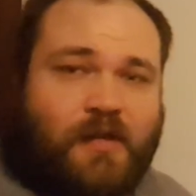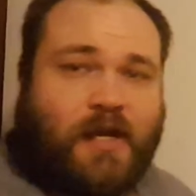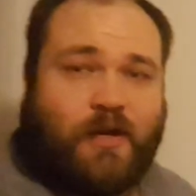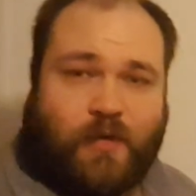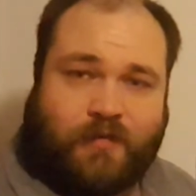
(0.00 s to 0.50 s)

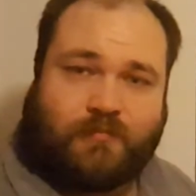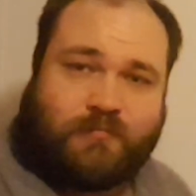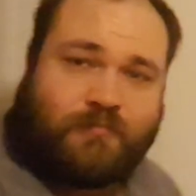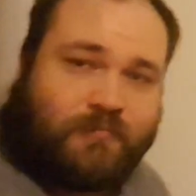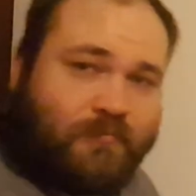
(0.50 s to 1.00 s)
Anyway,
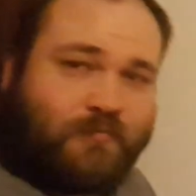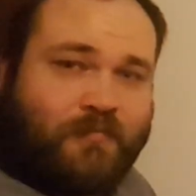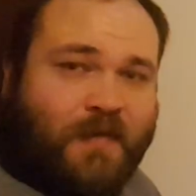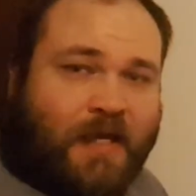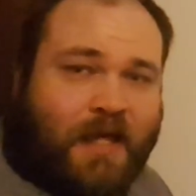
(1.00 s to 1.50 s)

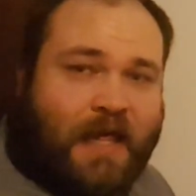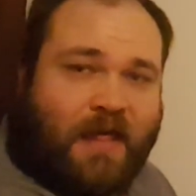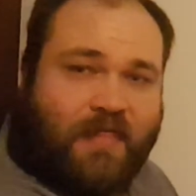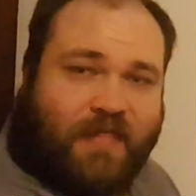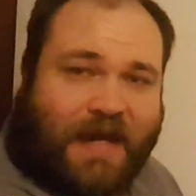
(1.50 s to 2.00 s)

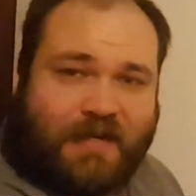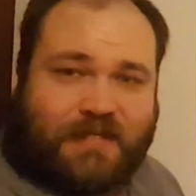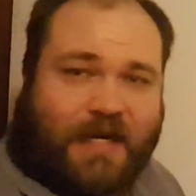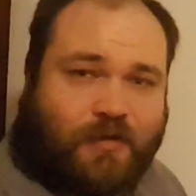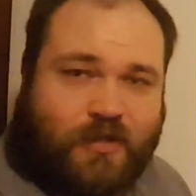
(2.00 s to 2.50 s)
that
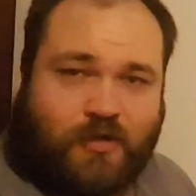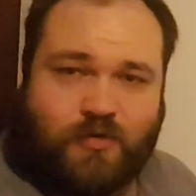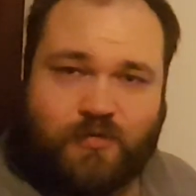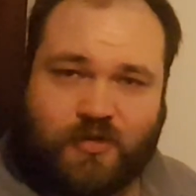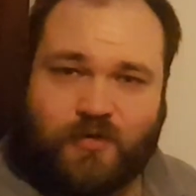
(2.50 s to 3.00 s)
is how
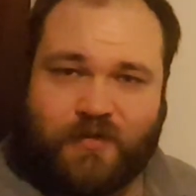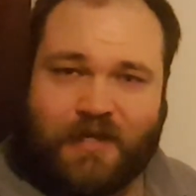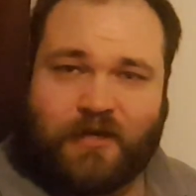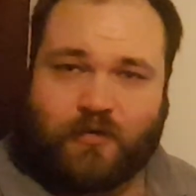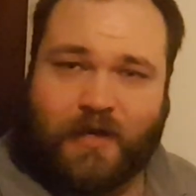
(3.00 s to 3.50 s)
you do
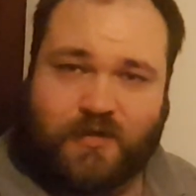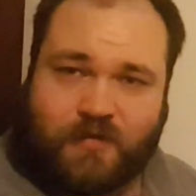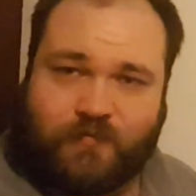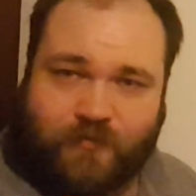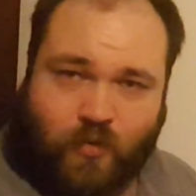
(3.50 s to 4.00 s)
the
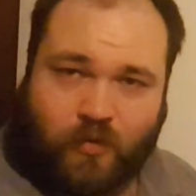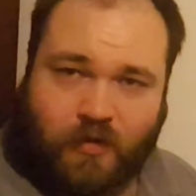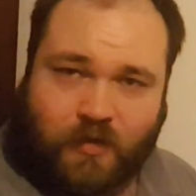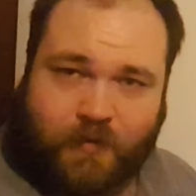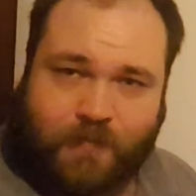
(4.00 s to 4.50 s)
integration
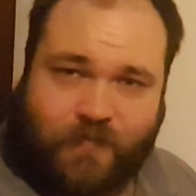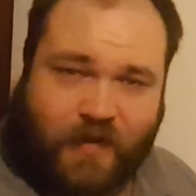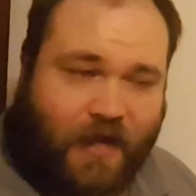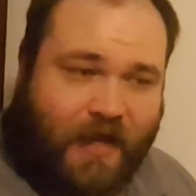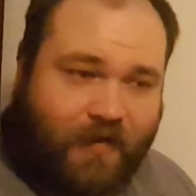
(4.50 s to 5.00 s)
for
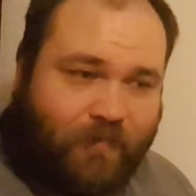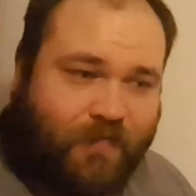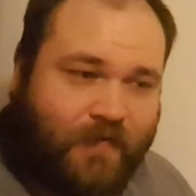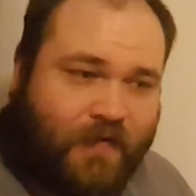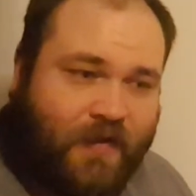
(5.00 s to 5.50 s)

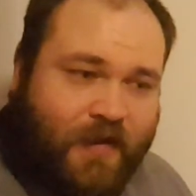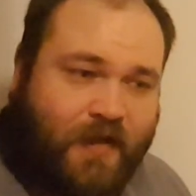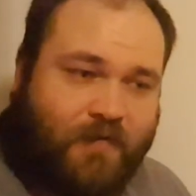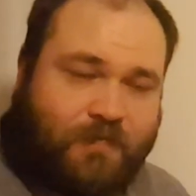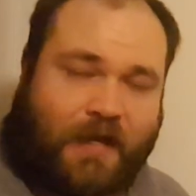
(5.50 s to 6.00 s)

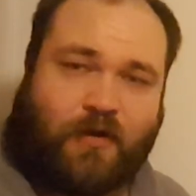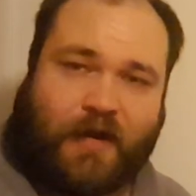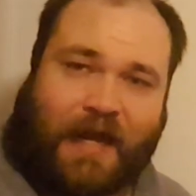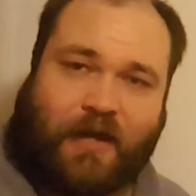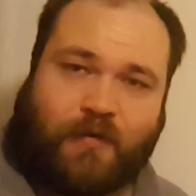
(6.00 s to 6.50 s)

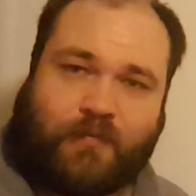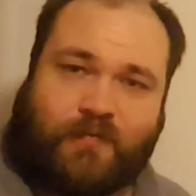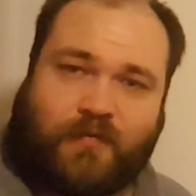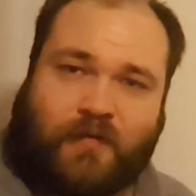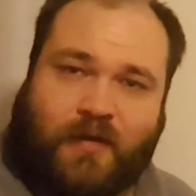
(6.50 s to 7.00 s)
figuring out
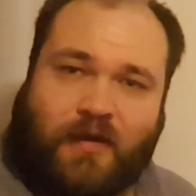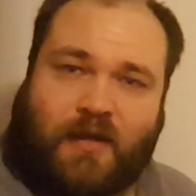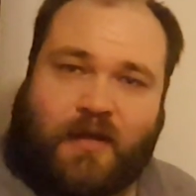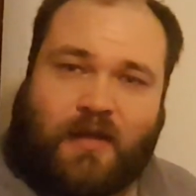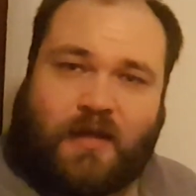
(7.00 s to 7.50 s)

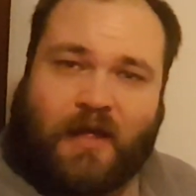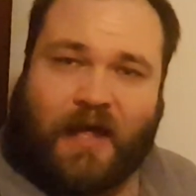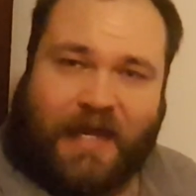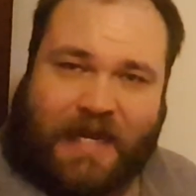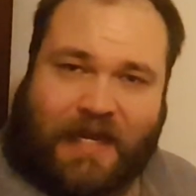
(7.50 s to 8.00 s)

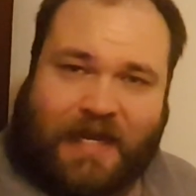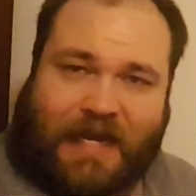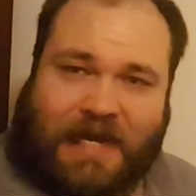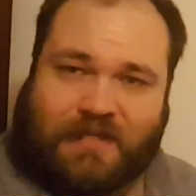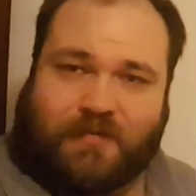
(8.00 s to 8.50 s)

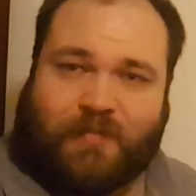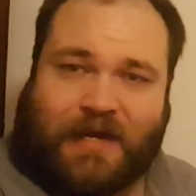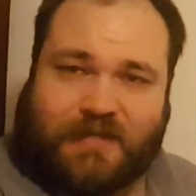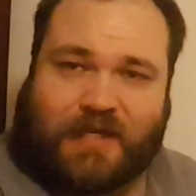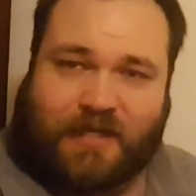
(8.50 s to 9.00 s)
e to the
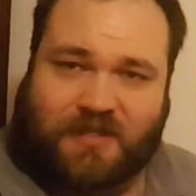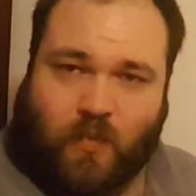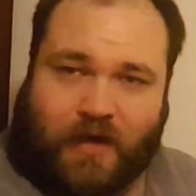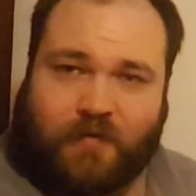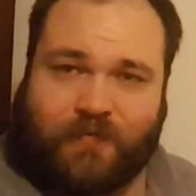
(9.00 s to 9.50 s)
minus x squared,